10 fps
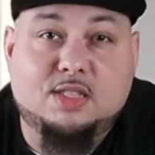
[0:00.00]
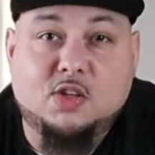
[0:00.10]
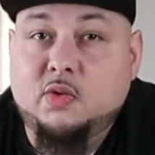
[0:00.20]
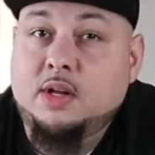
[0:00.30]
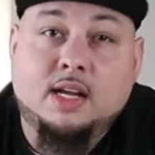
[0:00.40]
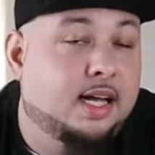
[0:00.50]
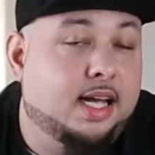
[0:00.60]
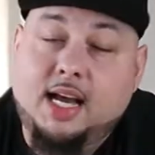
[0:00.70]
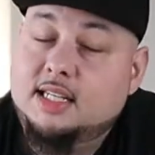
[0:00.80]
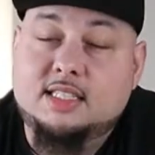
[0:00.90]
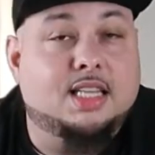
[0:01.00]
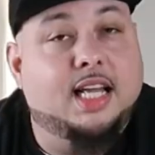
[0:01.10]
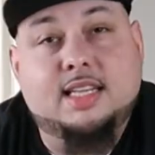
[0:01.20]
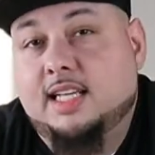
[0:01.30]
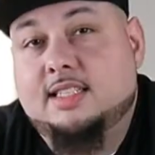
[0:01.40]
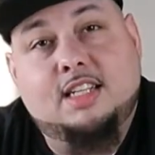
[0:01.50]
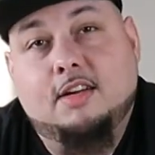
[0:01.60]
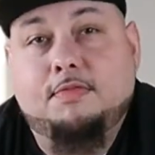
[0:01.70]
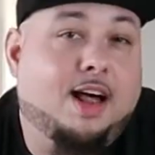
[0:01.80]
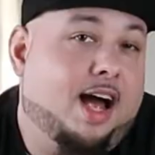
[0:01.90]
So yeah, I just let that
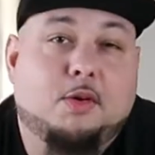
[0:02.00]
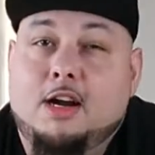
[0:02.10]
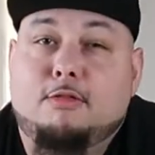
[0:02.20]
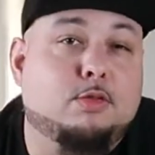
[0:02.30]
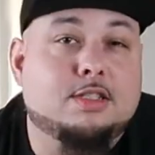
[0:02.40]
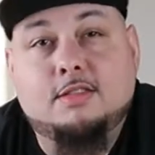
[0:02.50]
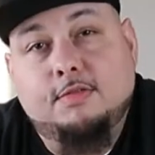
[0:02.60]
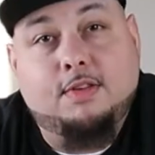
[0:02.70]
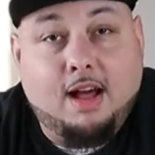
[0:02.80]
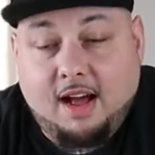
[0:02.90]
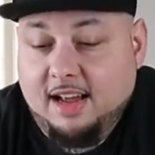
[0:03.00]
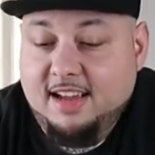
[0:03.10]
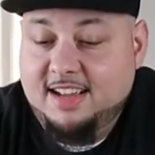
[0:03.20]
stuff fly wherever it wants to fly.